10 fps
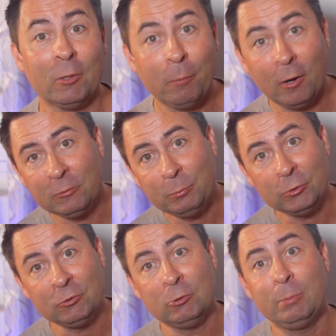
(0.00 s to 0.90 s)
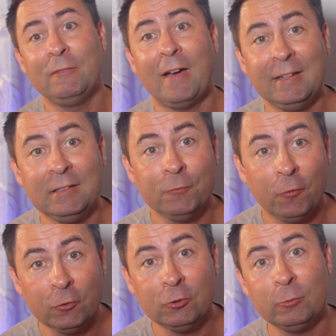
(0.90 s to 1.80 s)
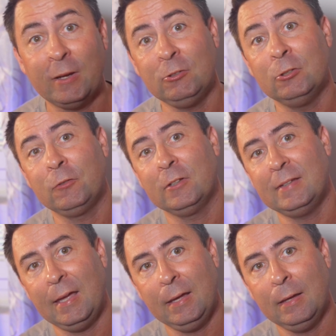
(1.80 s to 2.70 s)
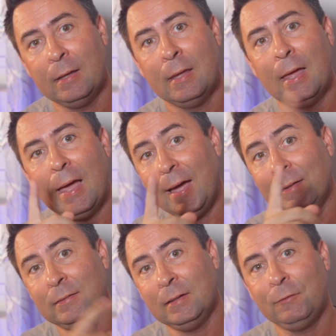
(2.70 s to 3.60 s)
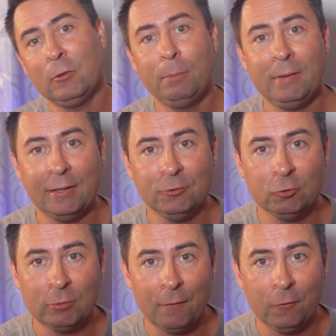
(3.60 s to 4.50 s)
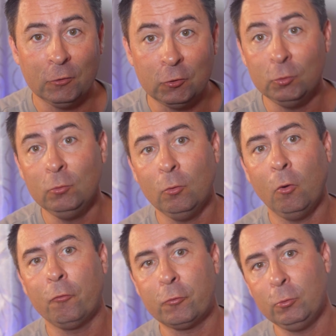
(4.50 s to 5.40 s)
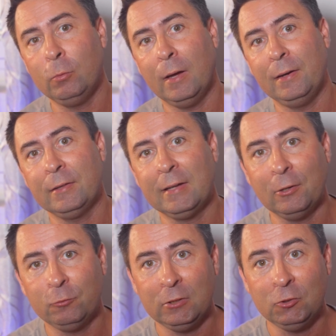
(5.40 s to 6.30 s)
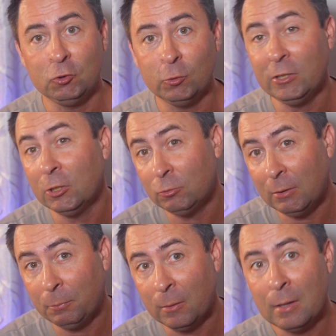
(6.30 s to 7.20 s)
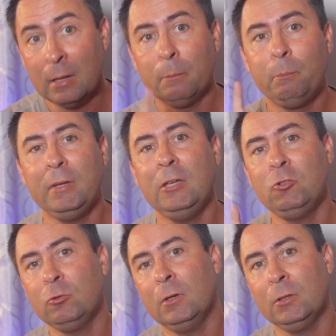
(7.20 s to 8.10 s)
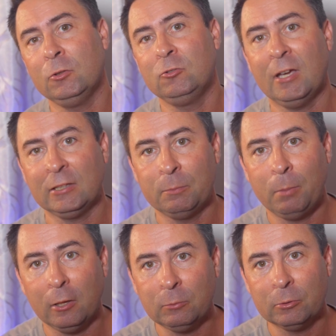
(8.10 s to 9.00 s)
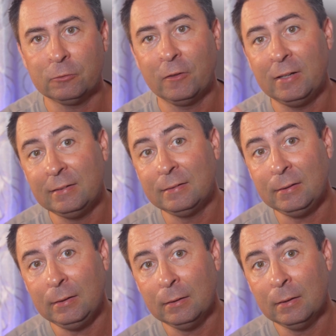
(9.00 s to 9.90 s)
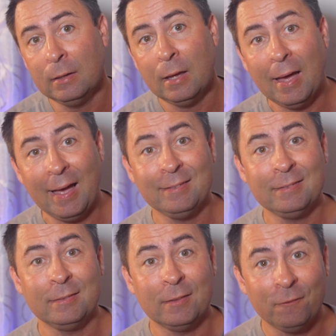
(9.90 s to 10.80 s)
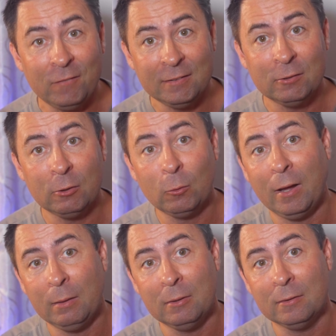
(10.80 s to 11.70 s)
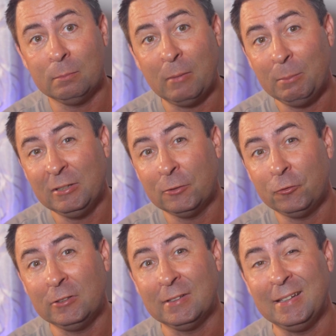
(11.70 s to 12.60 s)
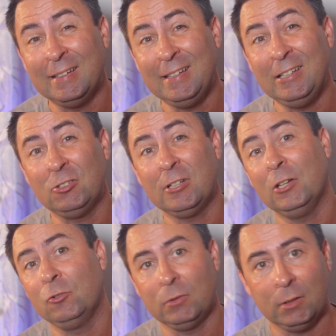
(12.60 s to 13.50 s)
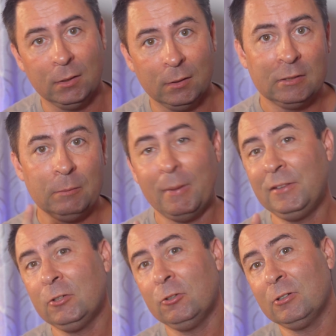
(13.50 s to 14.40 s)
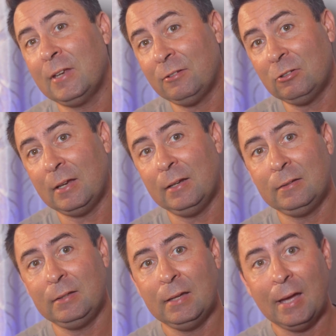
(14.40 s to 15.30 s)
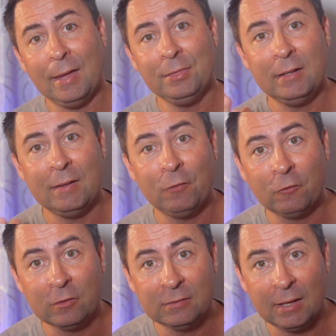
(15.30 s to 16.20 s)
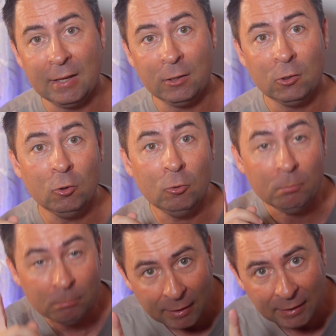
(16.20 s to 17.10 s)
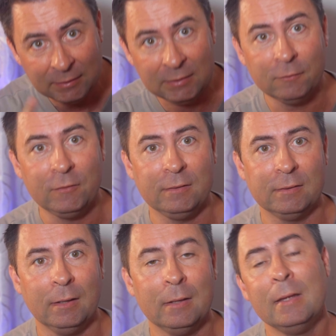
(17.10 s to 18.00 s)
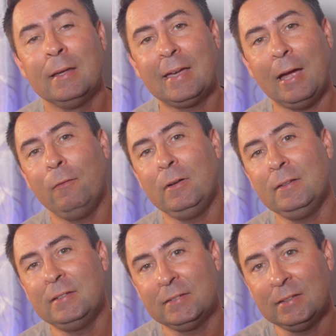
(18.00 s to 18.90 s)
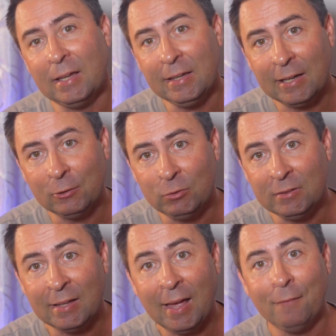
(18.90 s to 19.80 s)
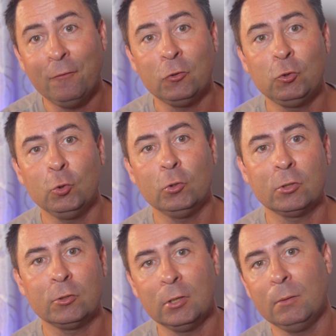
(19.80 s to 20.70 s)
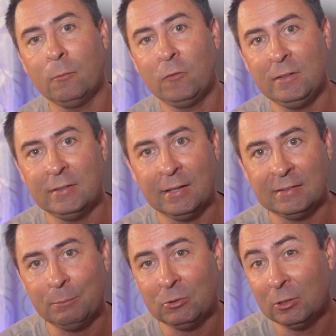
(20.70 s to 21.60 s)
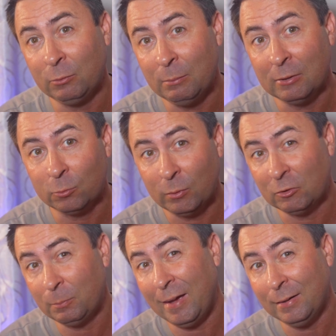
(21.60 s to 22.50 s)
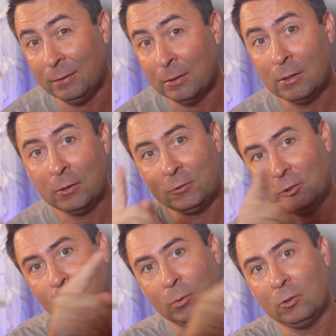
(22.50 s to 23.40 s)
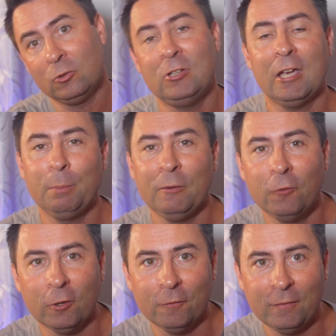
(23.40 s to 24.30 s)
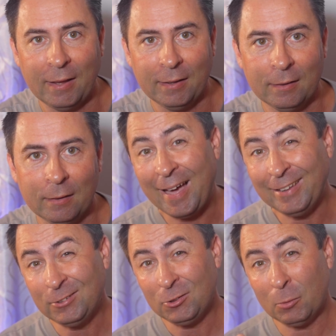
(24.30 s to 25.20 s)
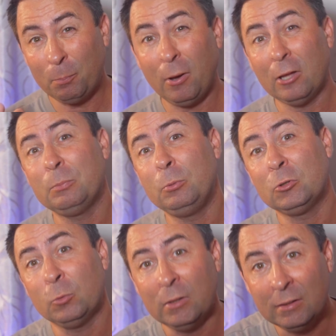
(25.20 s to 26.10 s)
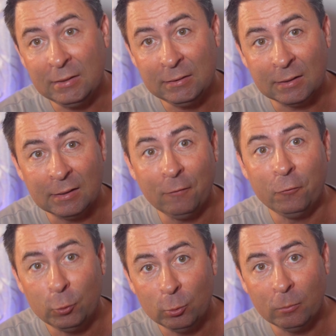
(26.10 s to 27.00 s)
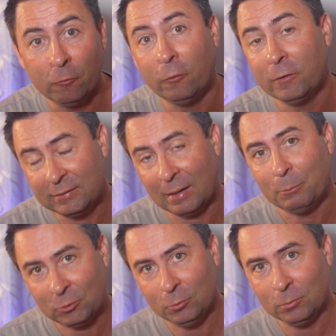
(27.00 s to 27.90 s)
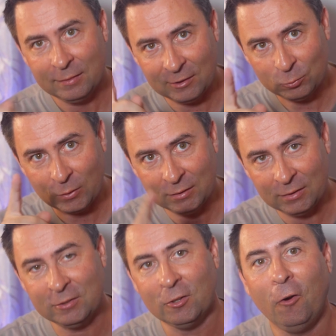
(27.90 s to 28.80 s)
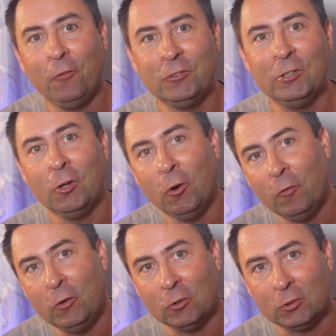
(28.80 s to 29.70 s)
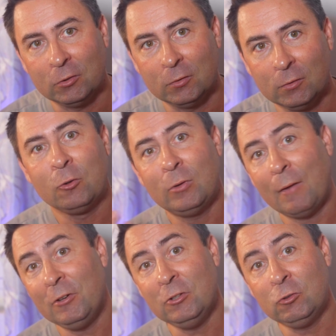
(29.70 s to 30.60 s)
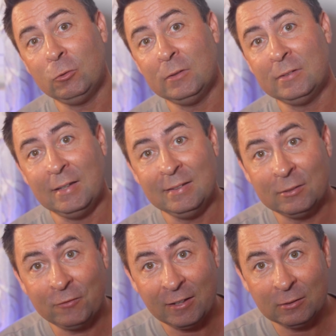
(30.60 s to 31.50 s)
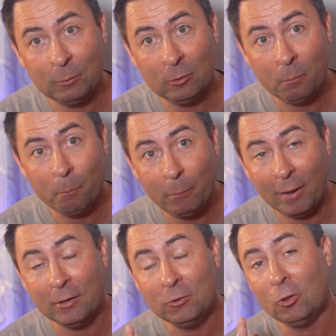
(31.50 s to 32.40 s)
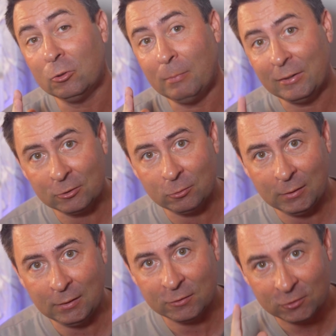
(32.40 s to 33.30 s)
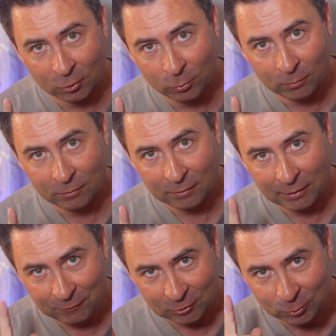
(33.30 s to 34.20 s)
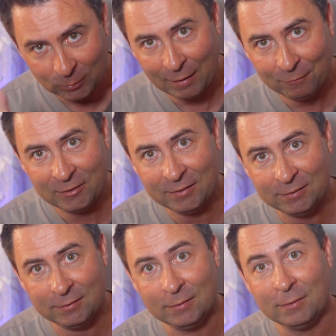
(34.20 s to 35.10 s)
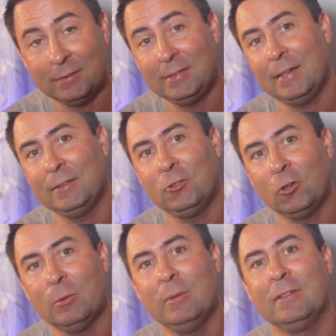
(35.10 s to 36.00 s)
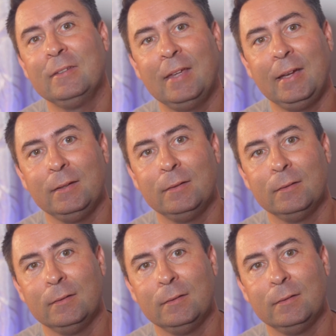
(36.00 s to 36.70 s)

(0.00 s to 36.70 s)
Your passport should be valid for the duration of your stay, and if you plan to travel to or through another country during your trip, be sure to check the passport's validity, as the visa requirements might be different in each country. Depending on your nationality and the length of your stay, you may need a visa. Currently, 69 countries have short-term visa exemption agreements with Japan, so check before you fly. And your passport will need enough room for a stamp too. This one is often overlooked. Travel insurance is advisable but not mandatory, so if you do have this, set the documents aside.